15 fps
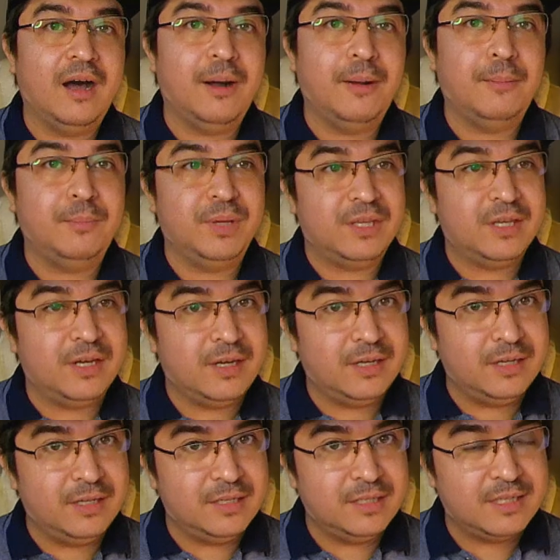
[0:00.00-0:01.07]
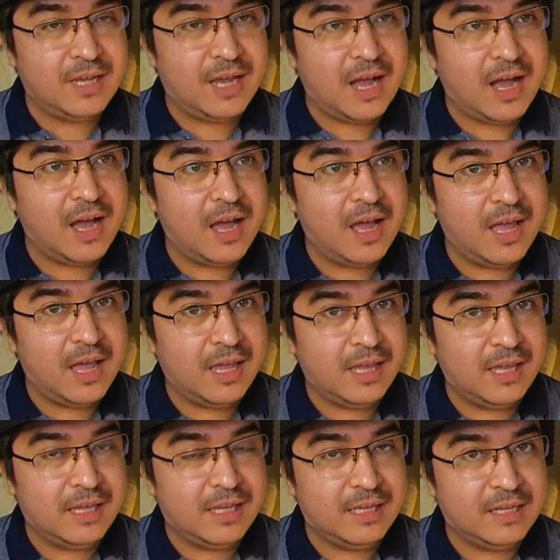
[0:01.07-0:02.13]
Because
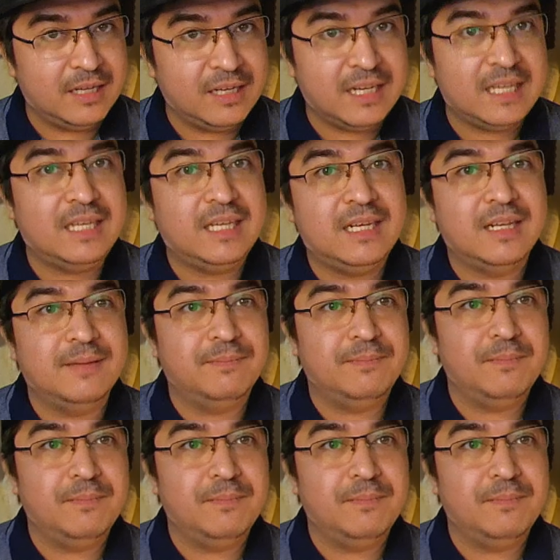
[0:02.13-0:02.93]
I need